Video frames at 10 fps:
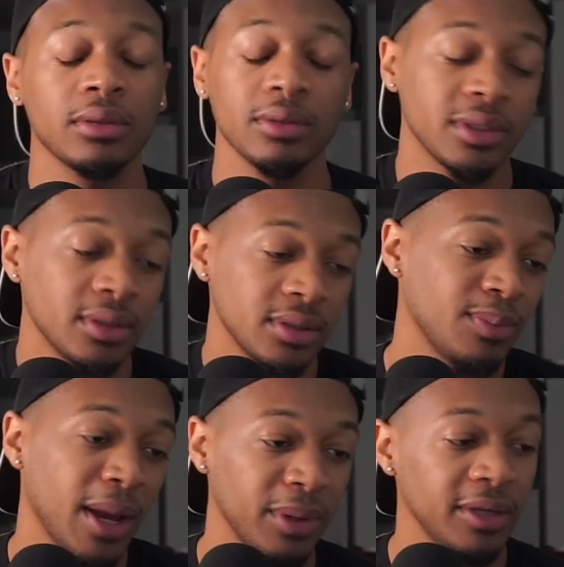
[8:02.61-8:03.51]
It's just
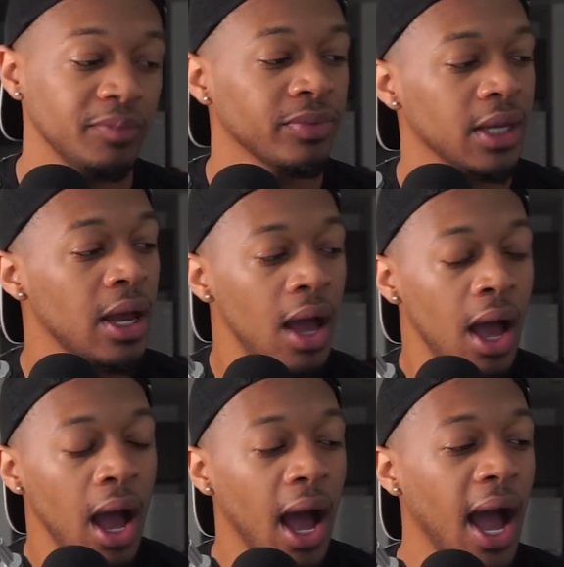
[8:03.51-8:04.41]
my opinion.
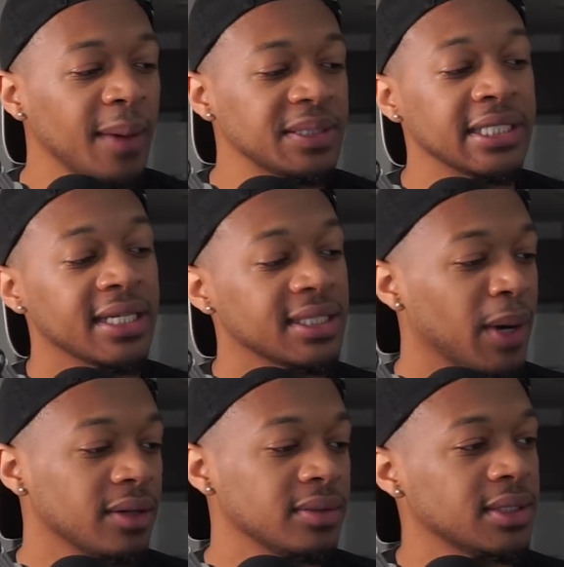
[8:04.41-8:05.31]
Um, she does the
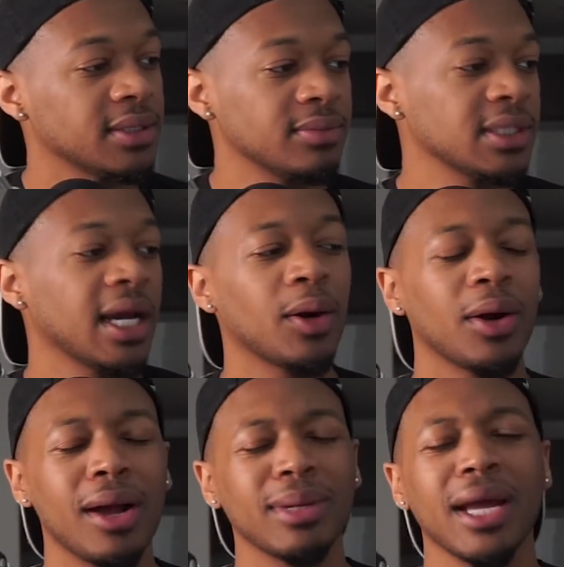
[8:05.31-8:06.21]
most. It's like,
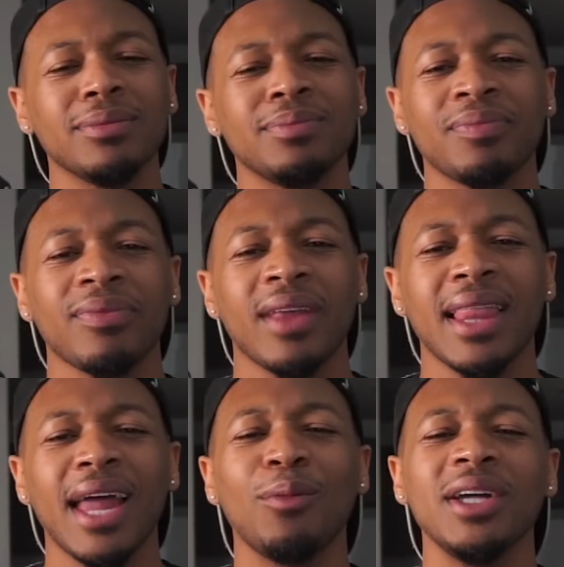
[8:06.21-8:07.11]
girl, calm down.
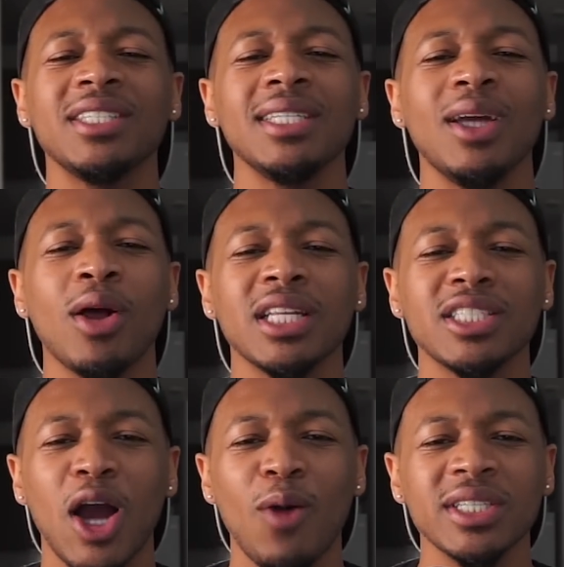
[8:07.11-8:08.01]
Like when she on the
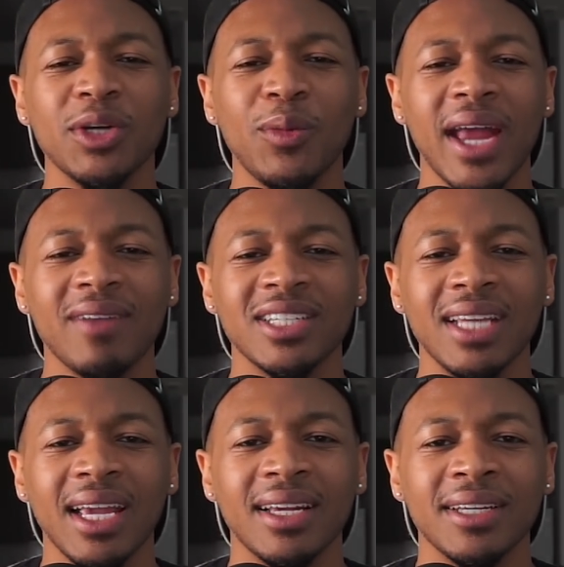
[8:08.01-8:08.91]
show, when she went after
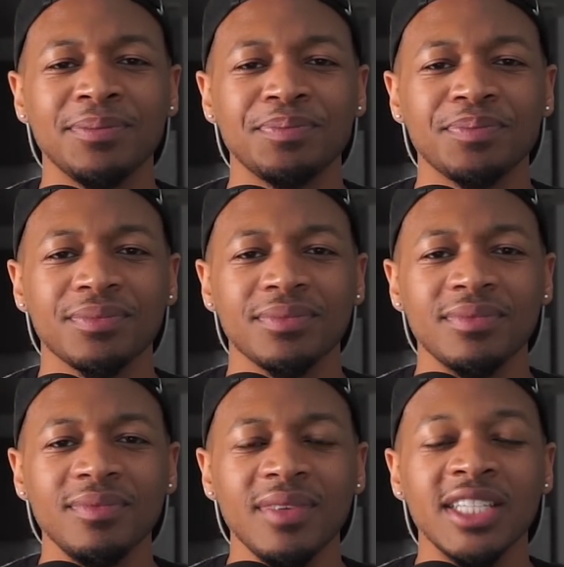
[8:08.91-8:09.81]
Nina,
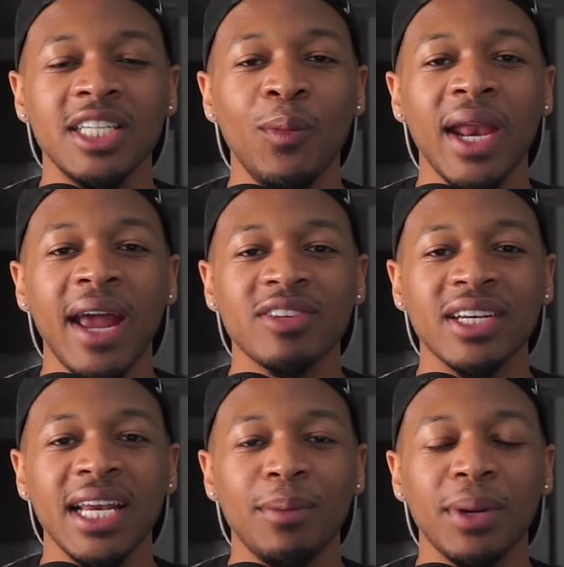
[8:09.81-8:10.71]
she went after
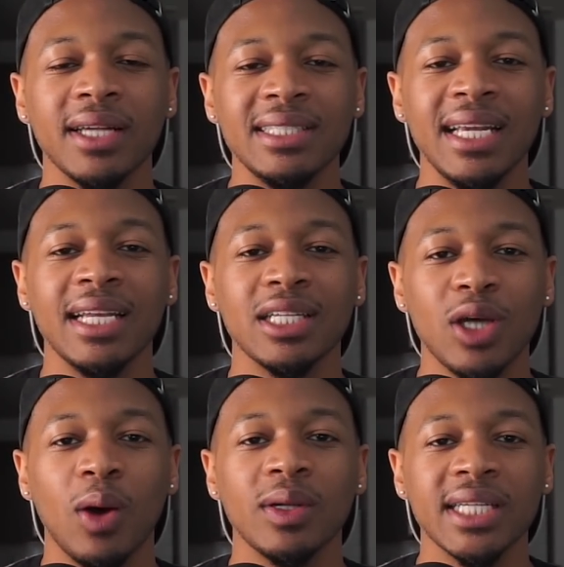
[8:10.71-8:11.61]
Nina because Nina
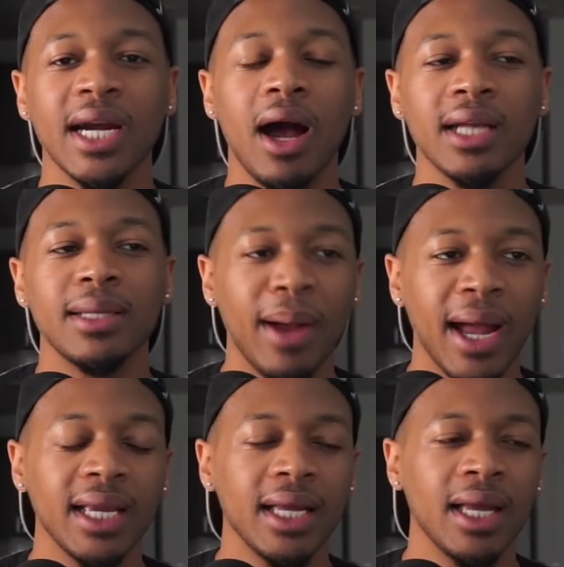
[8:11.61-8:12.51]
told Sara Al
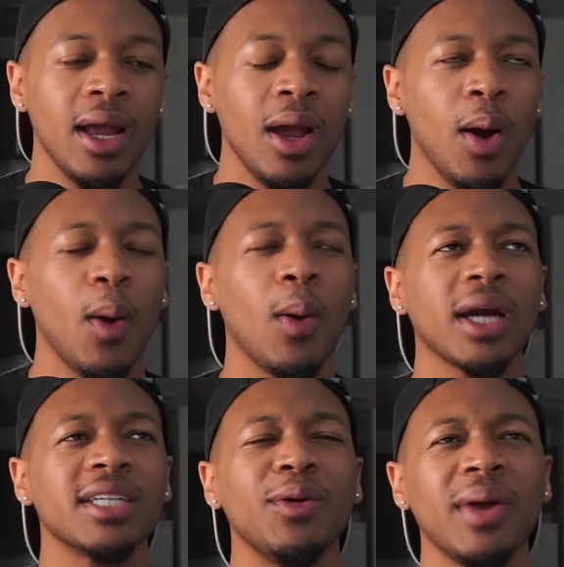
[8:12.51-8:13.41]
Madani,
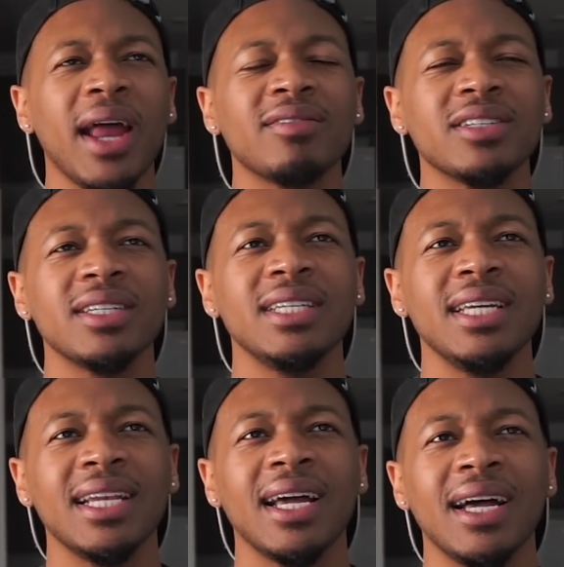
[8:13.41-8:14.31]
or she went after
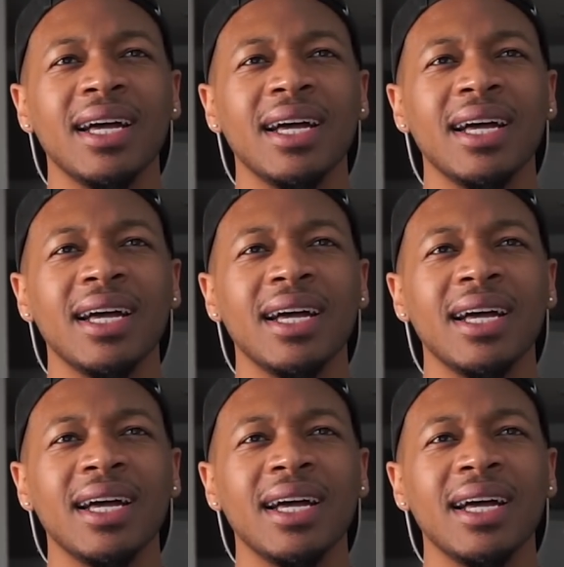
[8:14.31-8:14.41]
Nina.